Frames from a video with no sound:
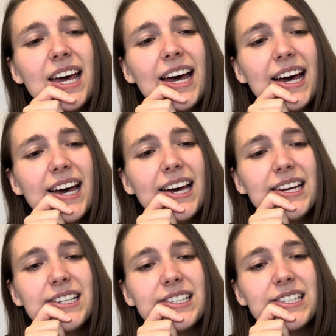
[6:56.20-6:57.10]

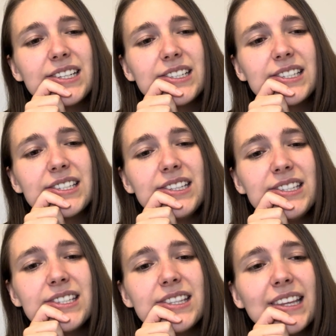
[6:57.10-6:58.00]
And
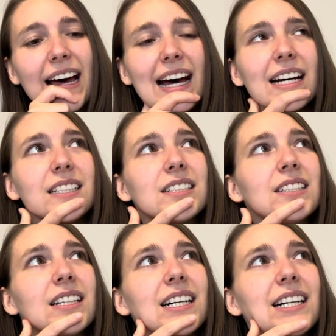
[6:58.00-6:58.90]
since that,
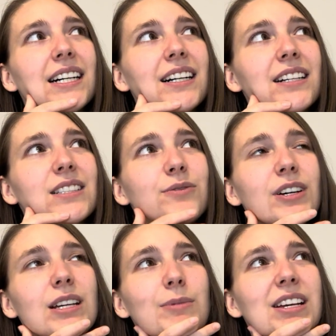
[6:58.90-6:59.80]
it's
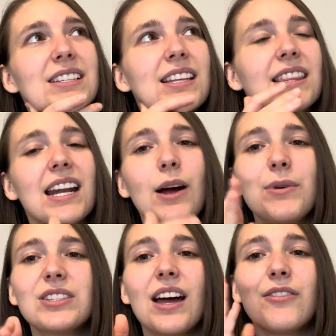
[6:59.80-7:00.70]
funny because then I
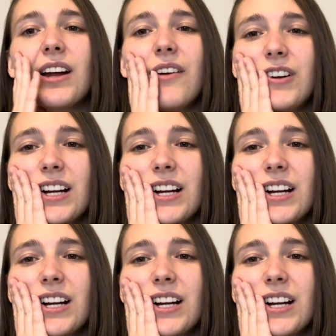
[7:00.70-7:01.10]
went to every